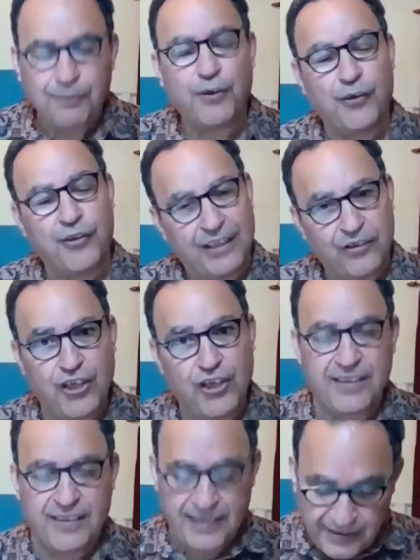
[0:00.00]
for the
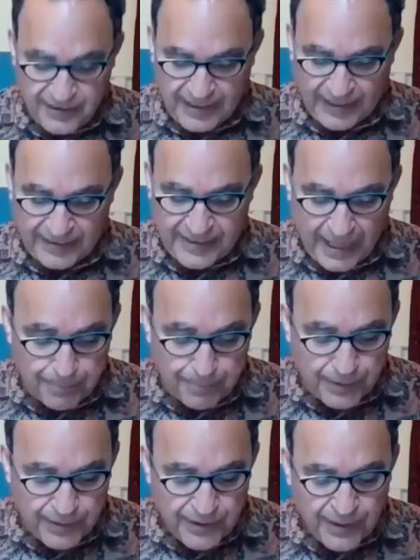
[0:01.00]
injustice that's
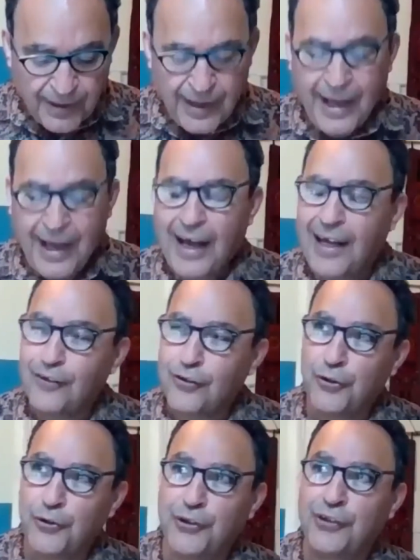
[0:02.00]
happened, and
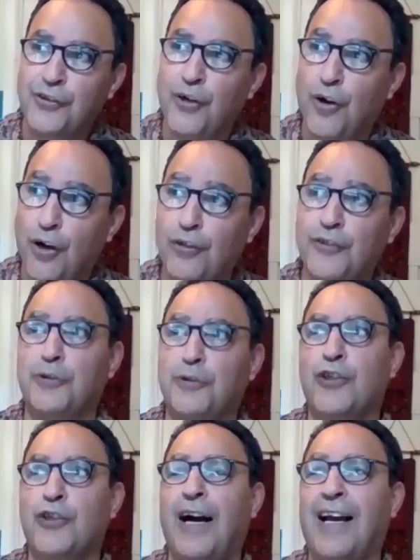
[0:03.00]
to also
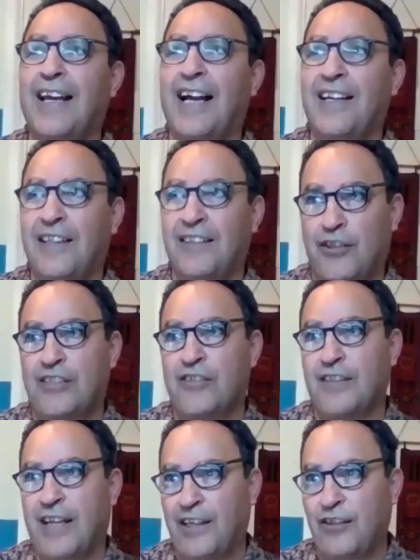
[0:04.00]
try and
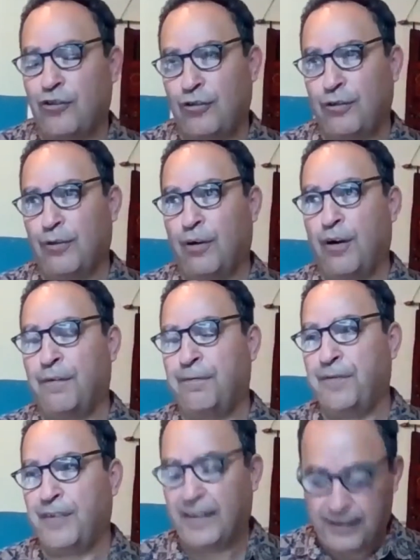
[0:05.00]
address the issue of
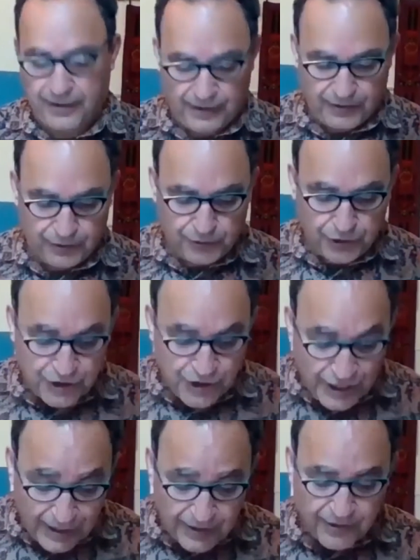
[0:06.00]

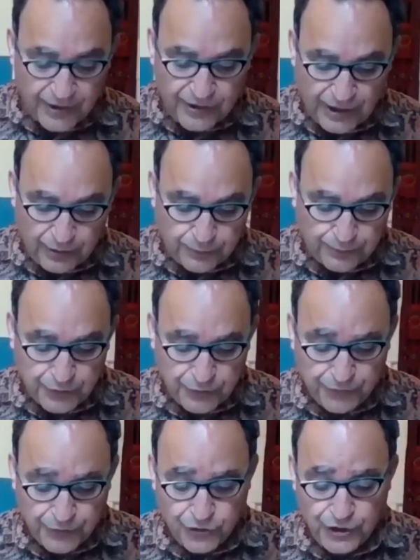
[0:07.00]
return of
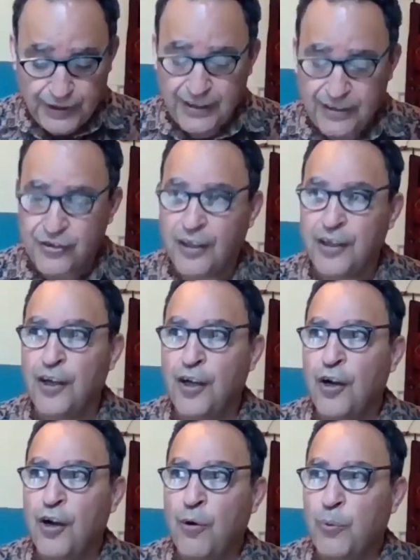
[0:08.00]
refugees
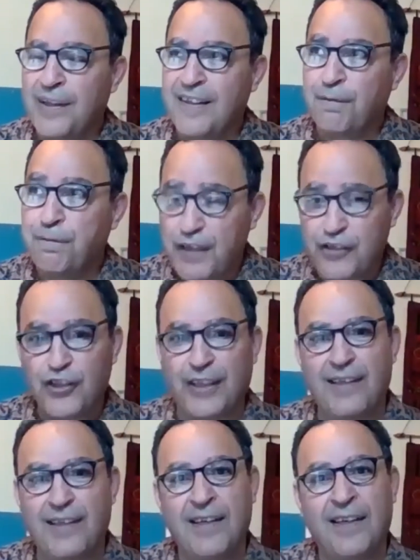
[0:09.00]
with a
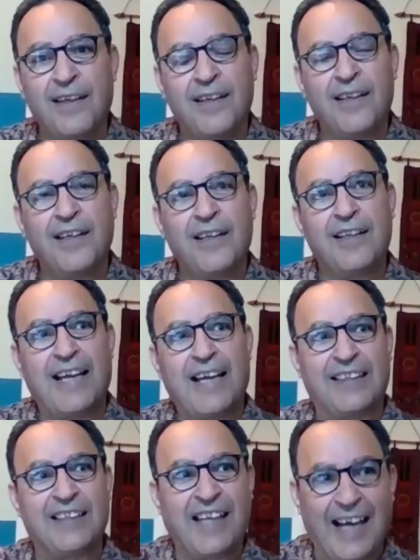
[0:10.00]
vision
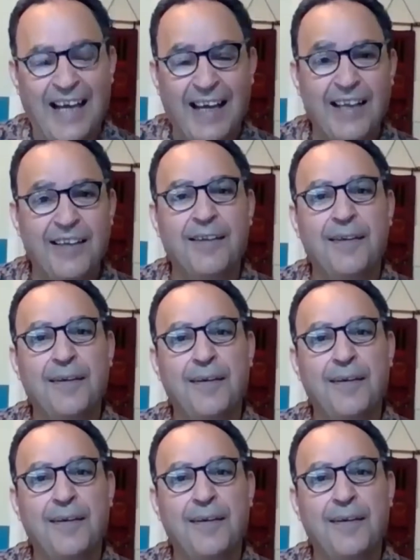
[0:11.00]
that can